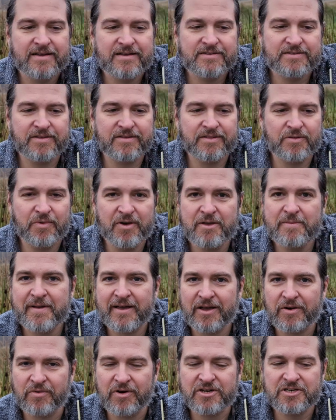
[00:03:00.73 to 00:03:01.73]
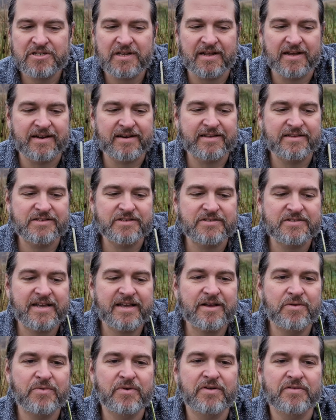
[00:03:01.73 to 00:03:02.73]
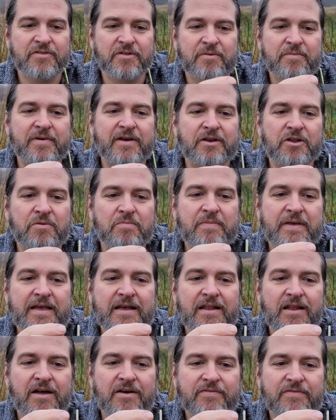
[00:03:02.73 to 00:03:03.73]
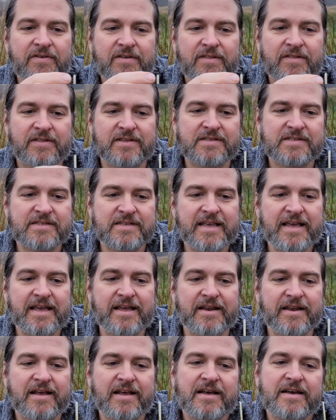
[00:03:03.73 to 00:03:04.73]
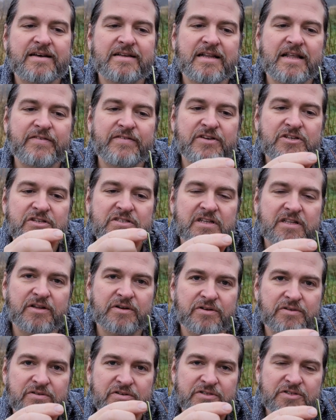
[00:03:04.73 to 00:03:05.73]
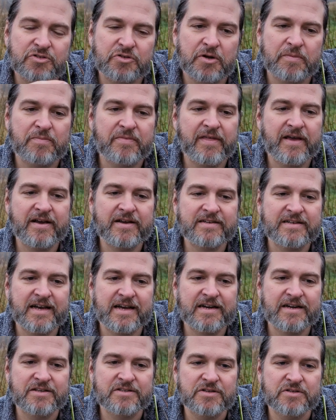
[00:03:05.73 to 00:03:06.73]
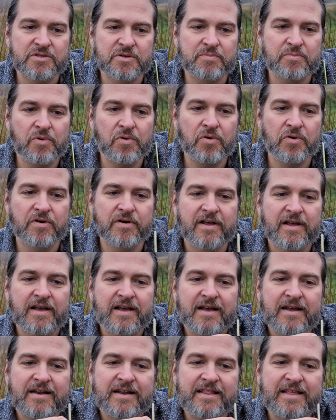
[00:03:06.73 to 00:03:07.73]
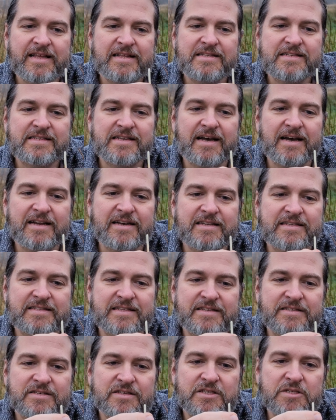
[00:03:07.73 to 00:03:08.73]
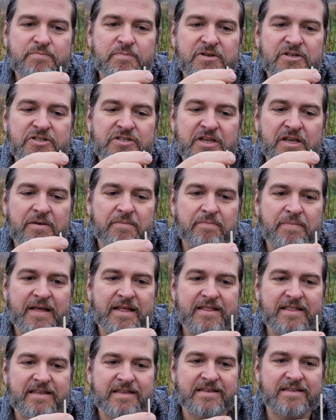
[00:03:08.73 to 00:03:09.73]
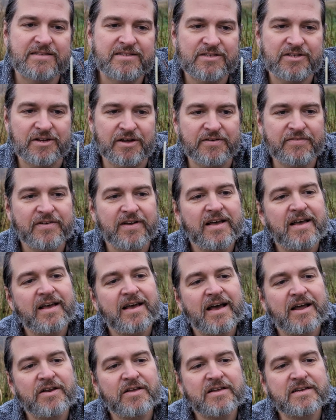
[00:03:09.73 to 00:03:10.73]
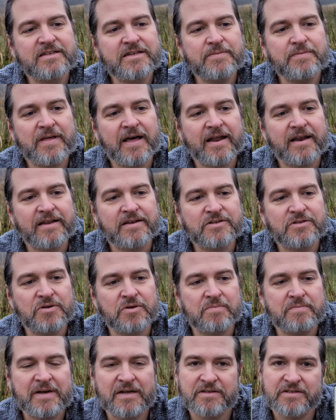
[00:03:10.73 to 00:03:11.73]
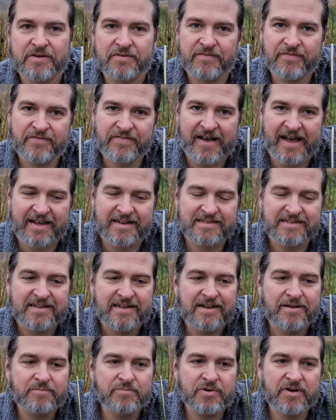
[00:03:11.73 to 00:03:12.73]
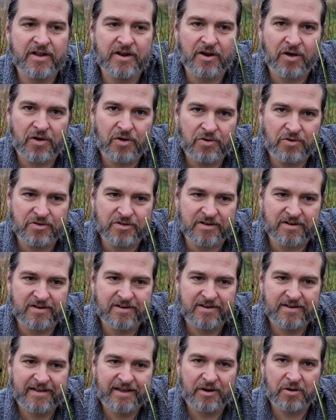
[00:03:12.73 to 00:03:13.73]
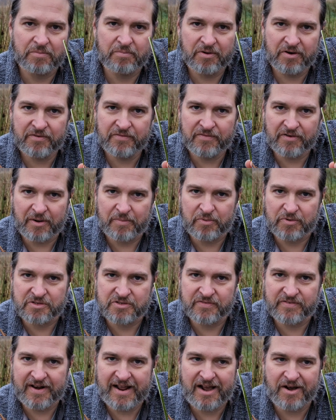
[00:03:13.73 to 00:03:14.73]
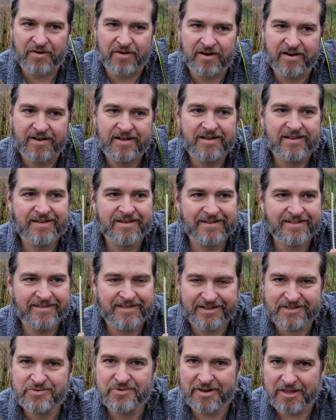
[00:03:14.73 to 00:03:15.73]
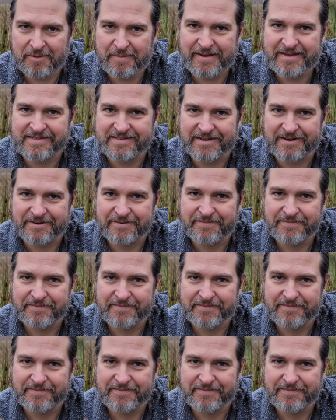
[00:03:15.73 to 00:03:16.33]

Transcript: So the way you make a rush light is you take one of them and you peel off the skin, leaving just a little strip there to act as a support. Now, the inside is this spongy, pithy stuff, and you can dip that into melted fat, put it in a holder, and it'll burn for upwards of an hour. That's really amazing.